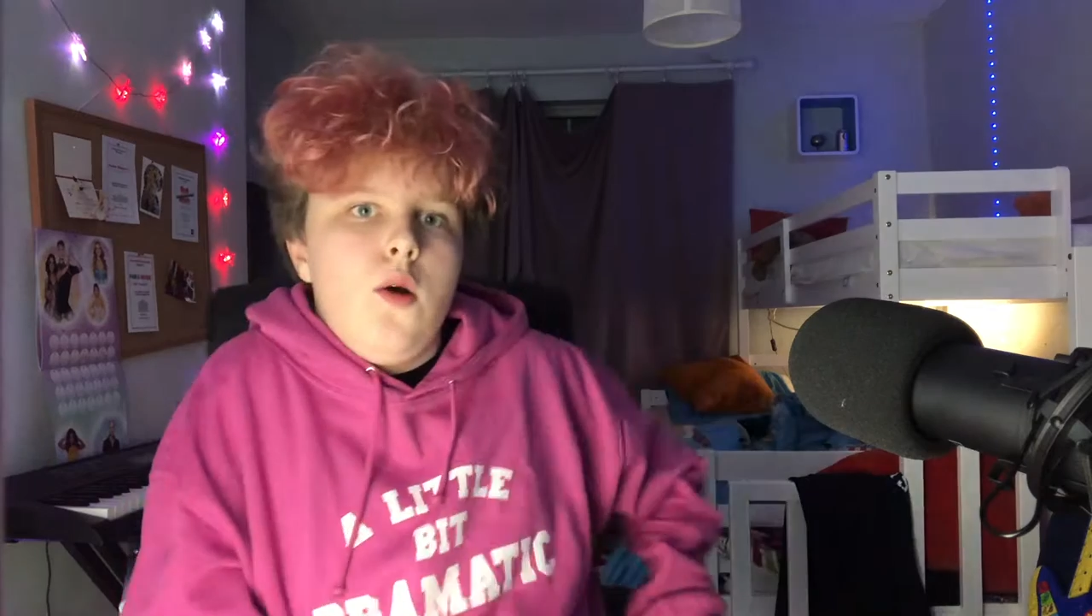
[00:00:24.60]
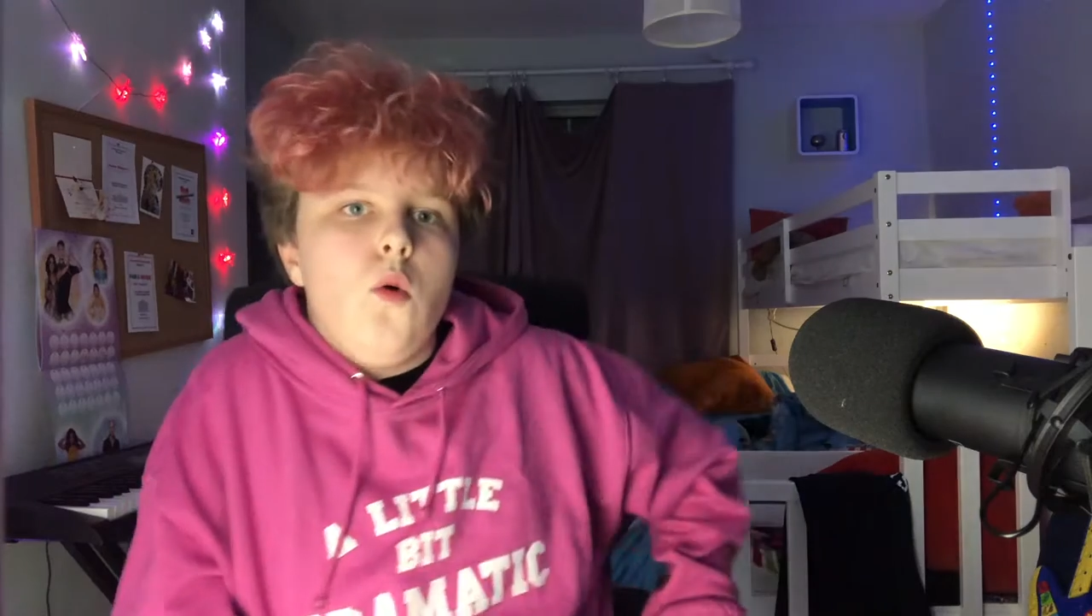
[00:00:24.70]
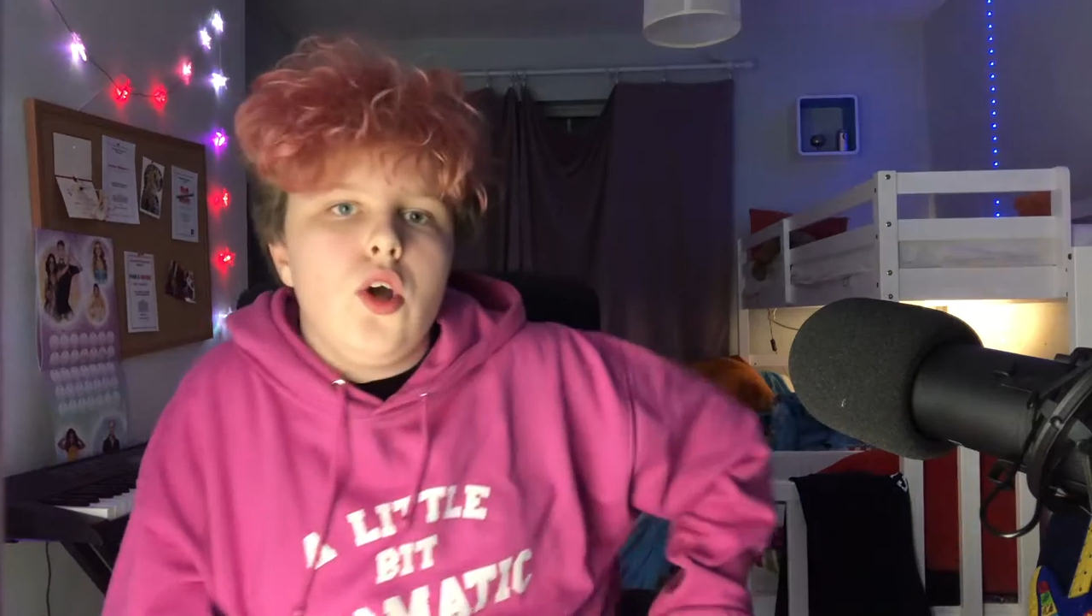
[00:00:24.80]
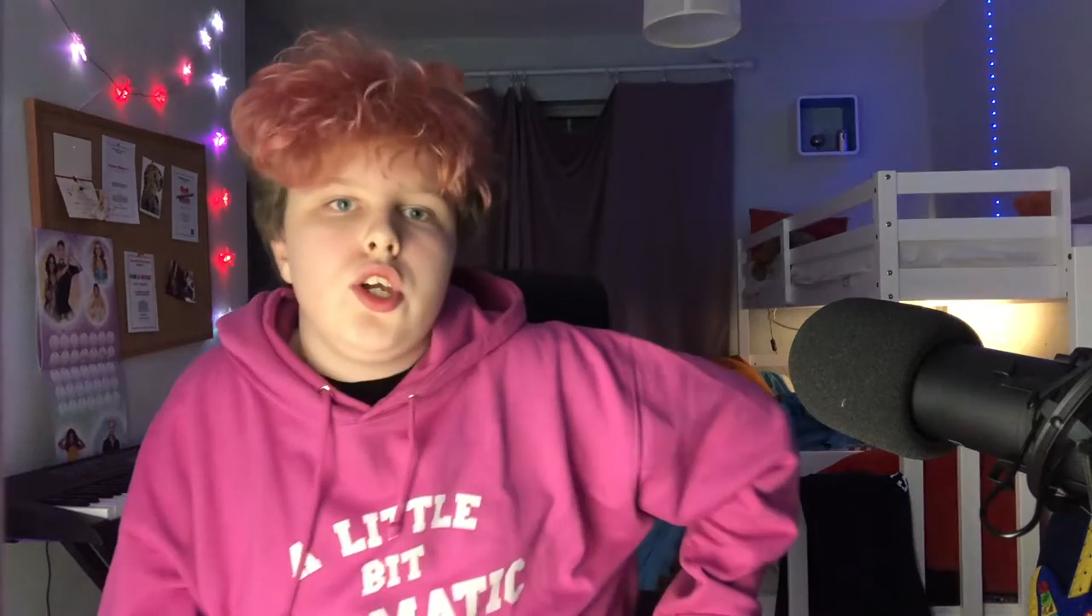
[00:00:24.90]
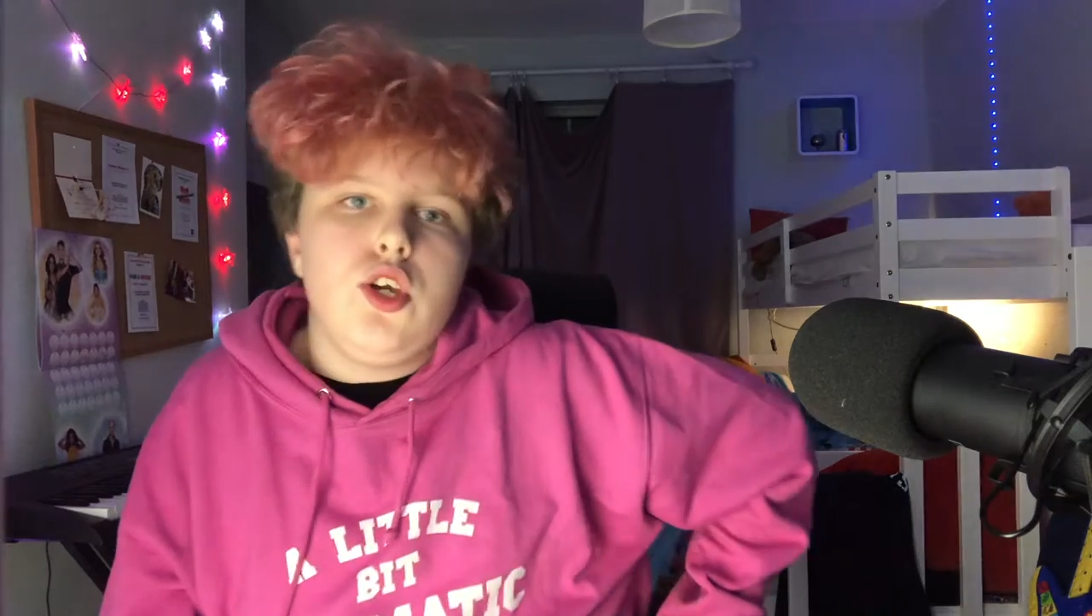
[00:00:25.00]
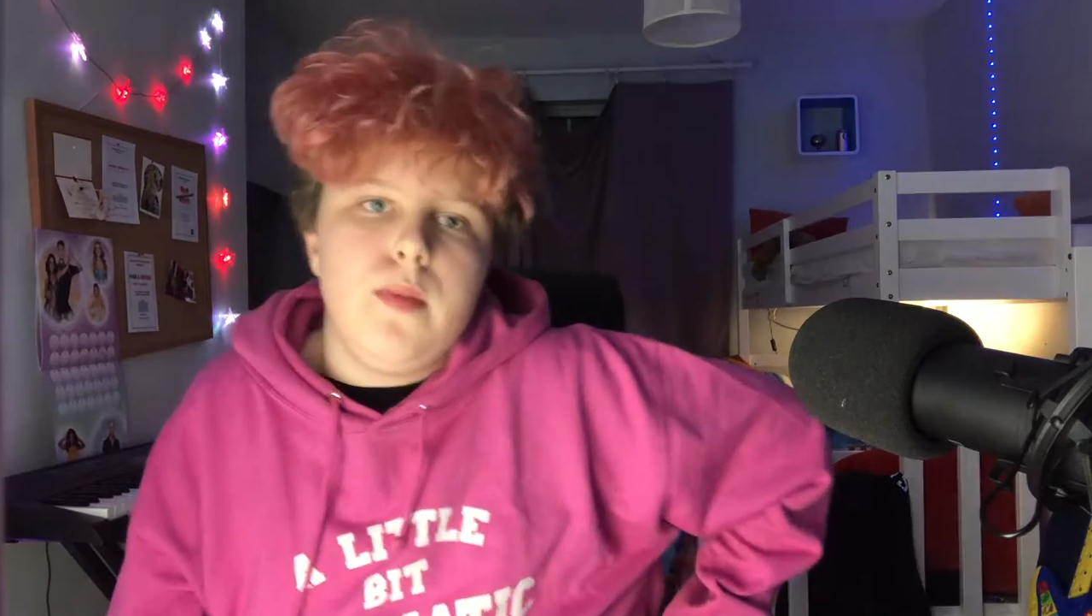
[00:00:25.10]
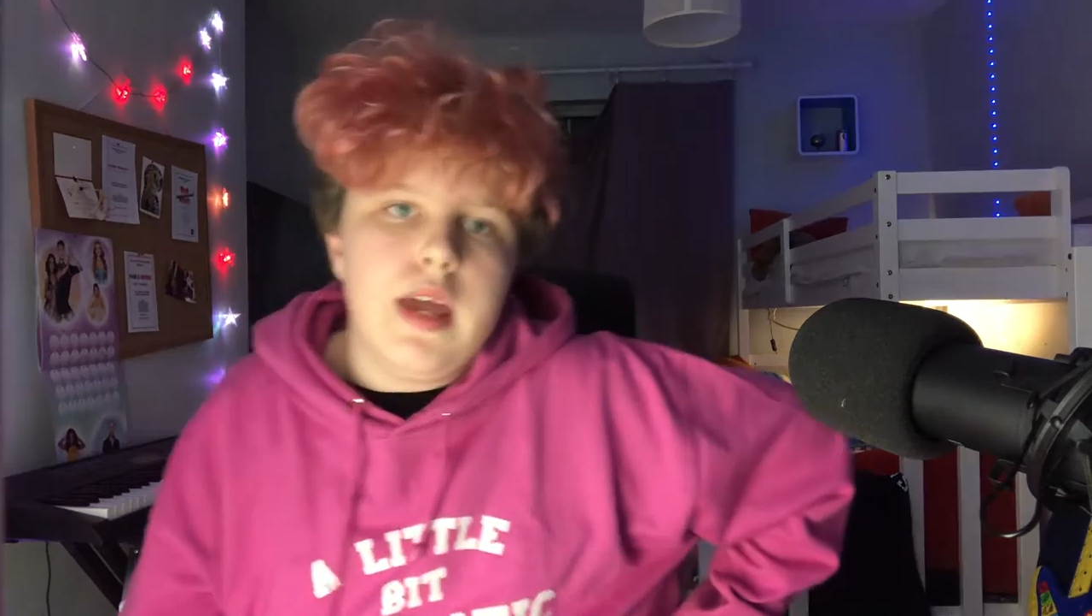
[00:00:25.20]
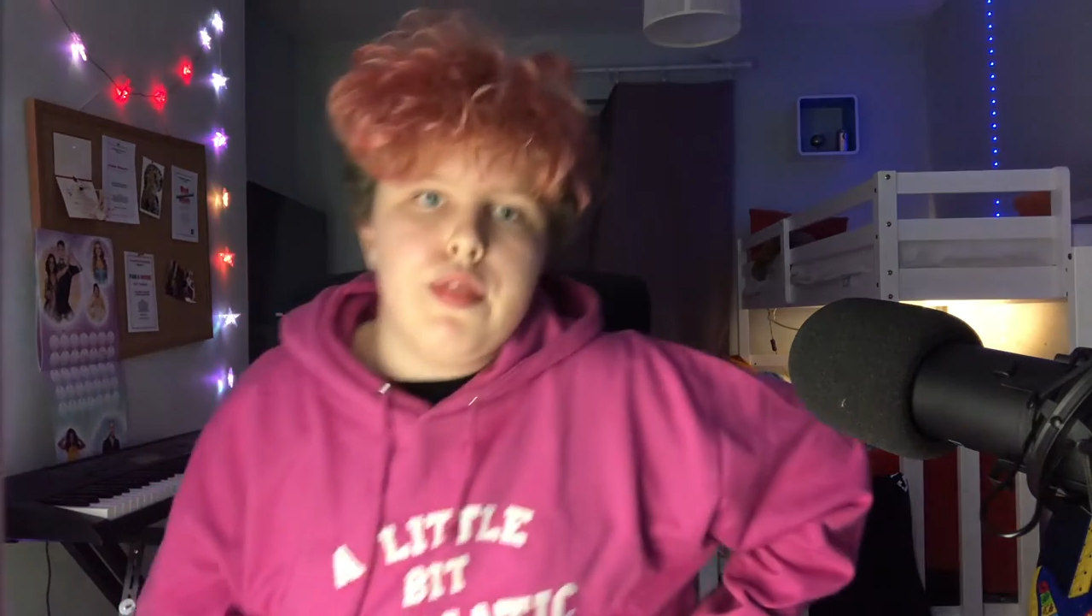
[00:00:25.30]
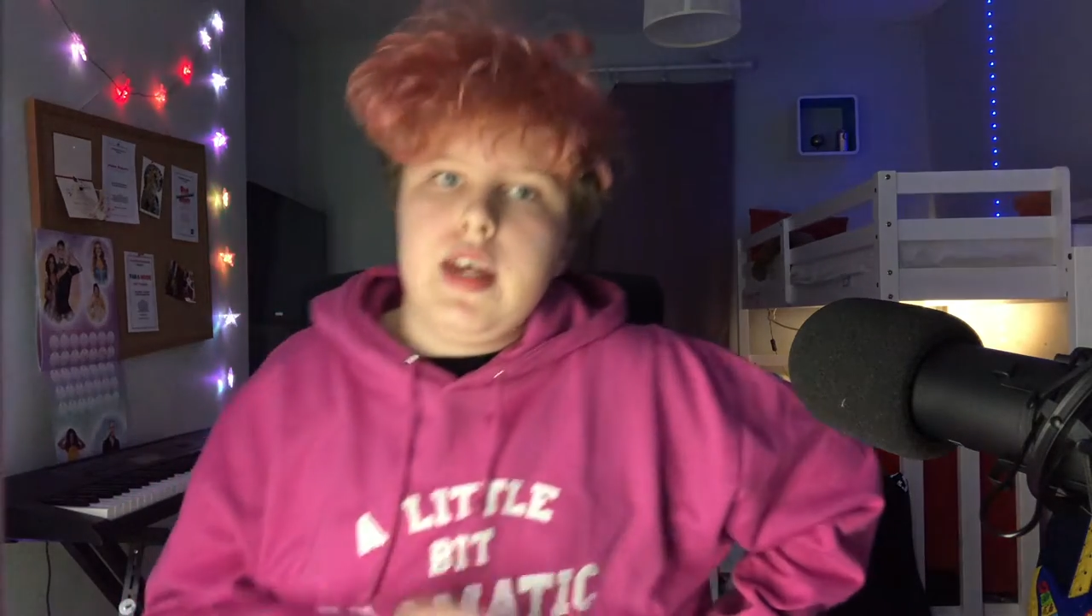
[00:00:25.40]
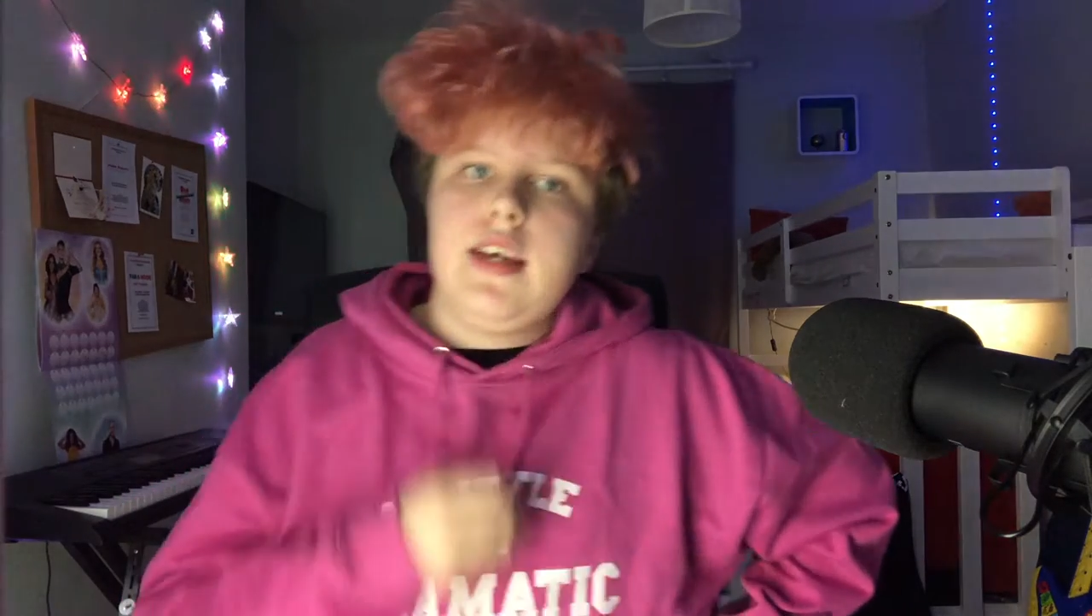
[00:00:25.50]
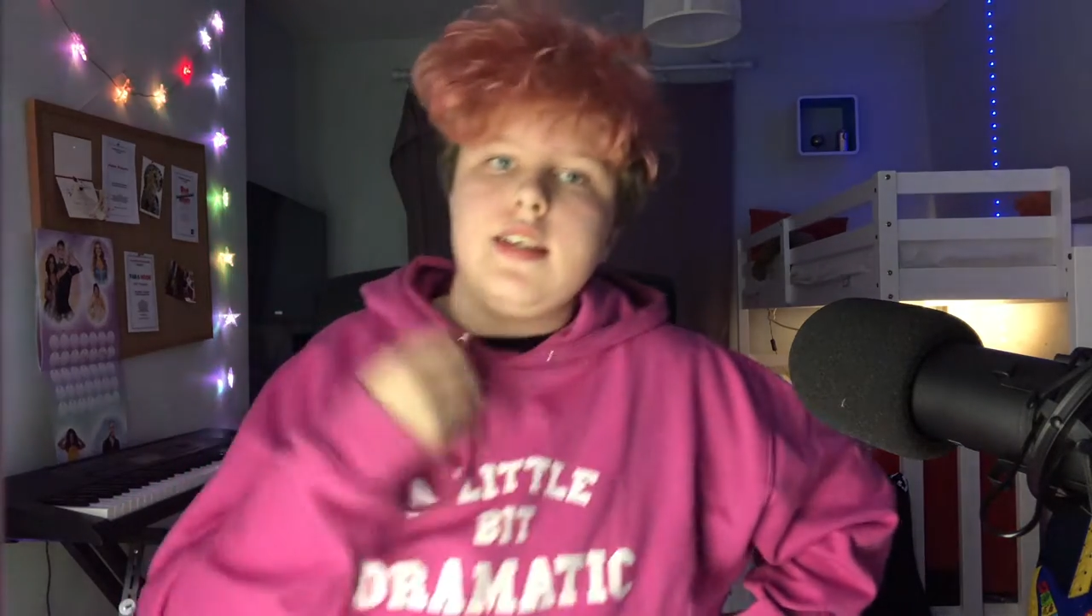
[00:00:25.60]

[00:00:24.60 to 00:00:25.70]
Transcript: What you may think